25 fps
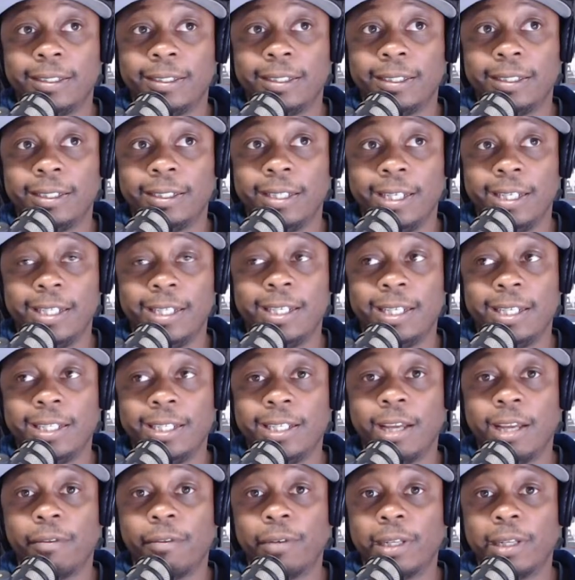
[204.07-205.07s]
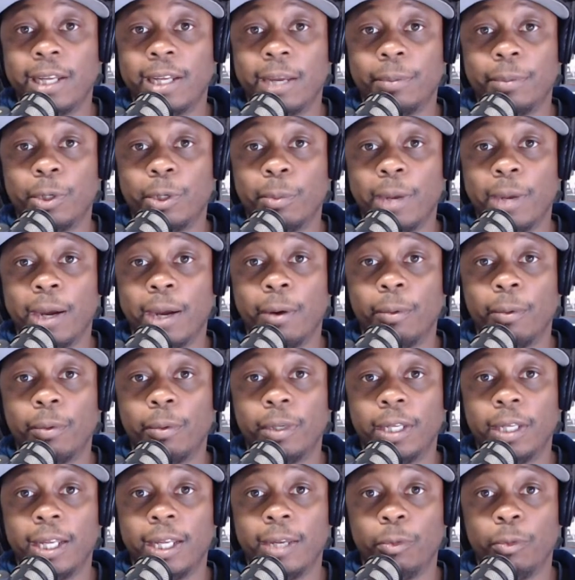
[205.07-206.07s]
he definitely helped them out
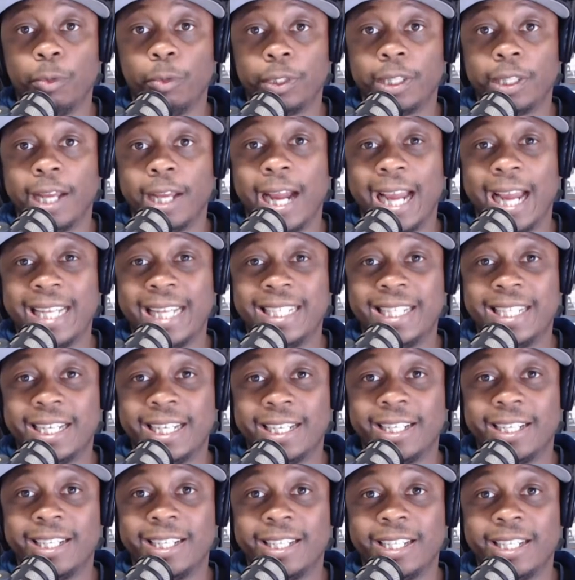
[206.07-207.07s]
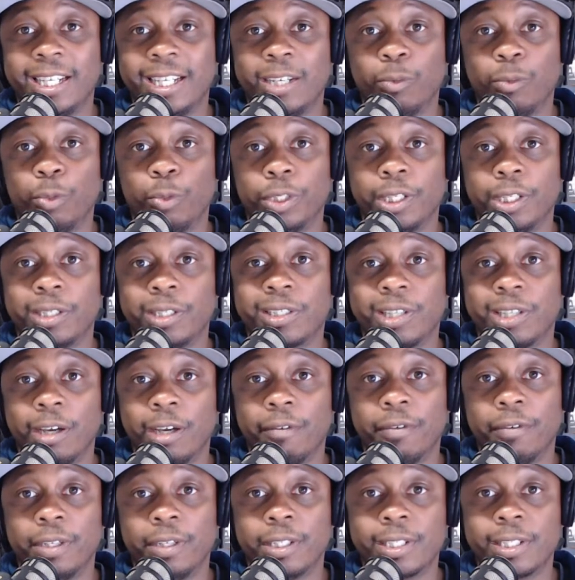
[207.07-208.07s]
with their identity and with their
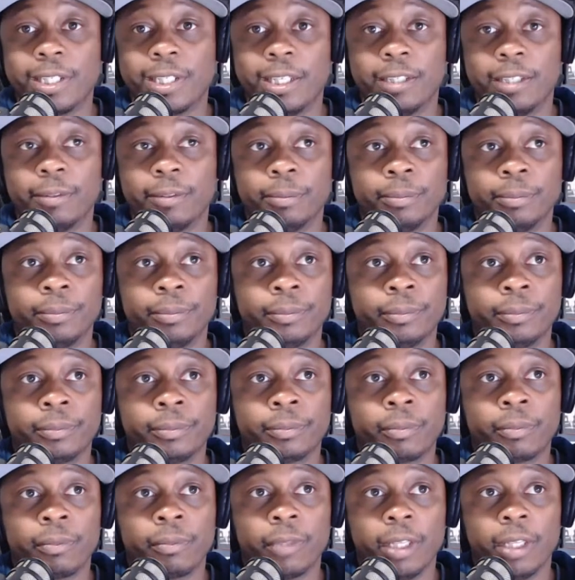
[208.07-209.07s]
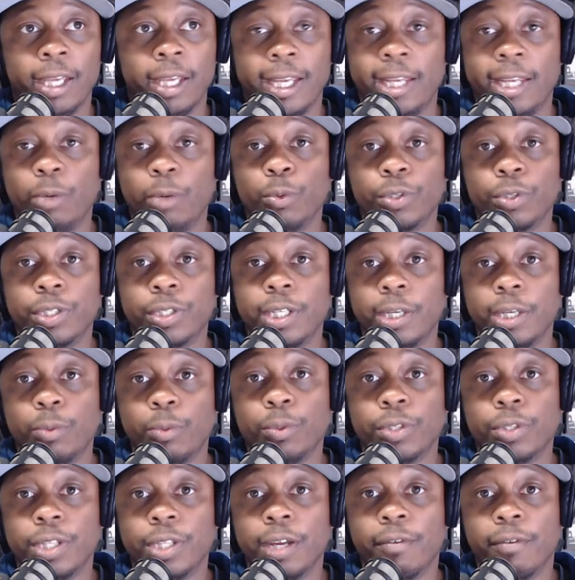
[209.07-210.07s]
toughness, and he was
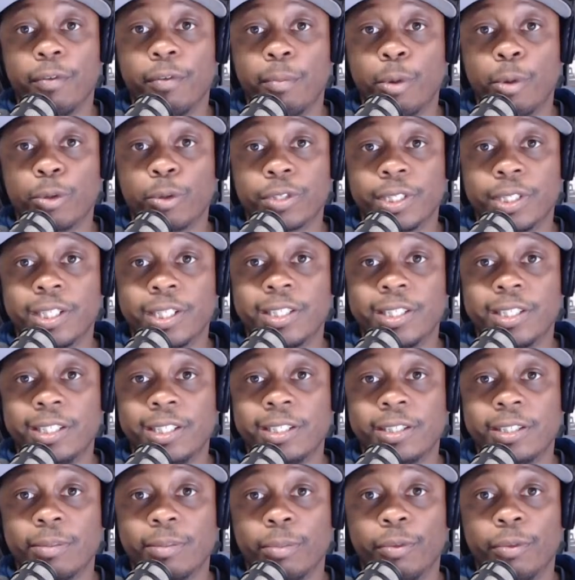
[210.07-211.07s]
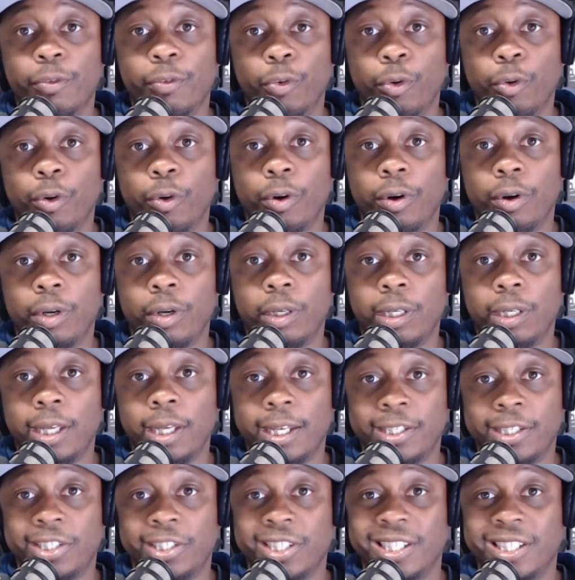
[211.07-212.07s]
there for most of the season before
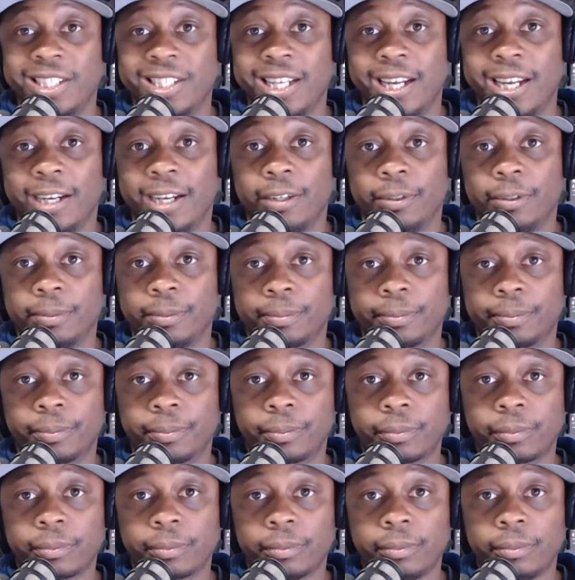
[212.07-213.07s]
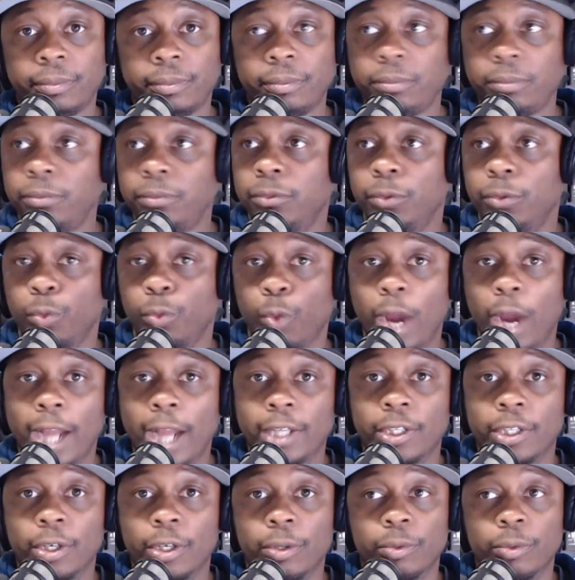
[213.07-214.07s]
it shut down.
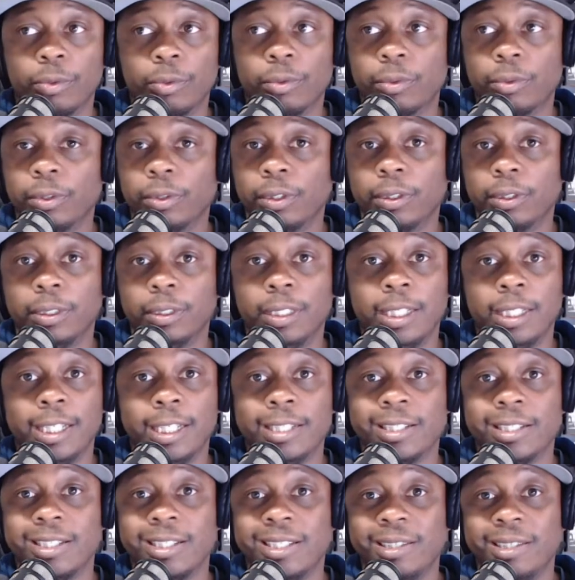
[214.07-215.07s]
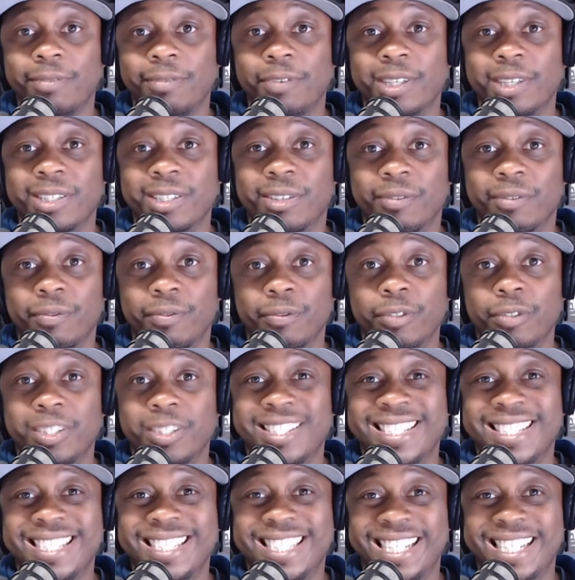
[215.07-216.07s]
Rondo, he's a defensive
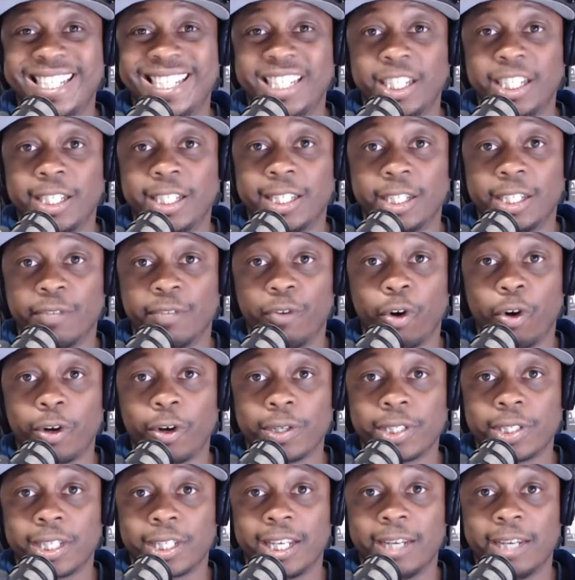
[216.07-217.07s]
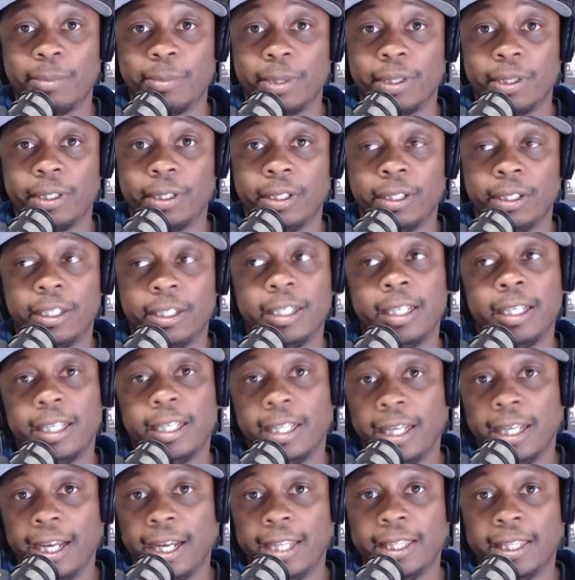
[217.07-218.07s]
genius as far as scheming,
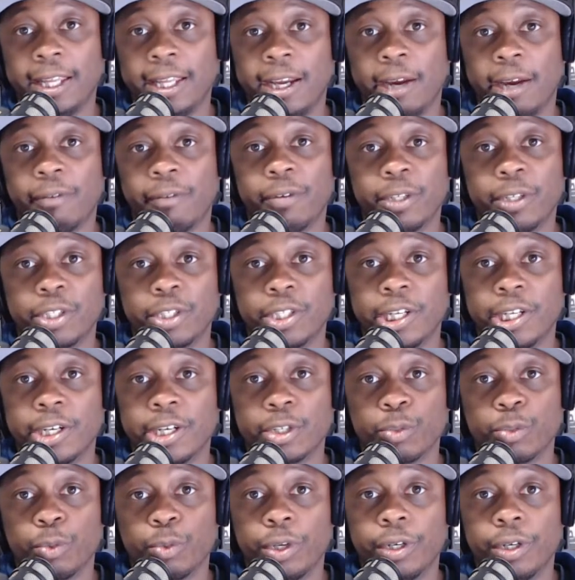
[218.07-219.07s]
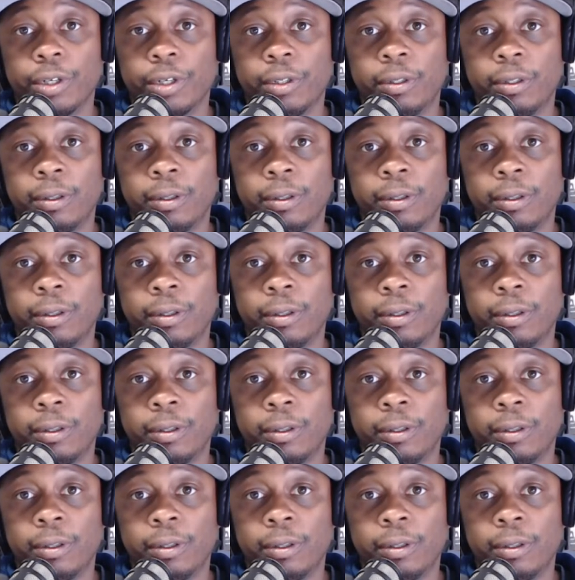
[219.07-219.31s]
and the effort is there as well.